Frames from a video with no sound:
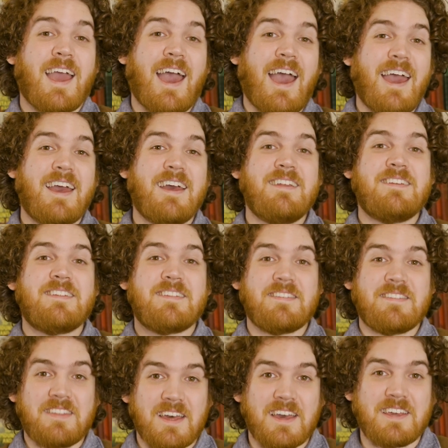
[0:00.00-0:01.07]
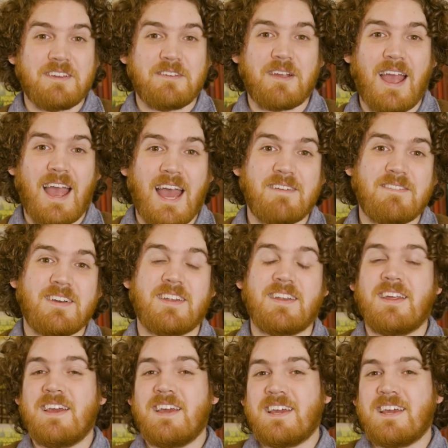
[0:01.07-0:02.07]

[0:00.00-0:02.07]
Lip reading: And there you have it.